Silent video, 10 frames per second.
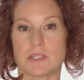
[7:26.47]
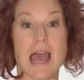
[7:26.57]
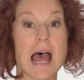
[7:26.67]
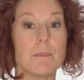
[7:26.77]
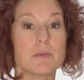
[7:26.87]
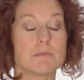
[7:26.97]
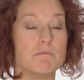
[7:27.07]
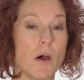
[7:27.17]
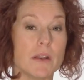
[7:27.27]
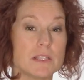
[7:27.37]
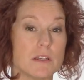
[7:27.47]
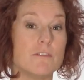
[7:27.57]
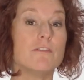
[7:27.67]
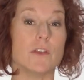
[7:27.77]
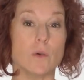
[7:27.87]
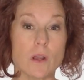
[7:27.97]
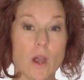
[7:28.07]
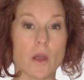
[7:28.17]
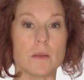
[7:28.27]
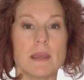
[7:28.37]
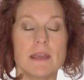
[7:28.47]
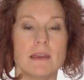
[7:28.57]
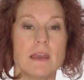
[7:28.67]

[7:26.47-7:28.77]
to help us monitor fuel economy,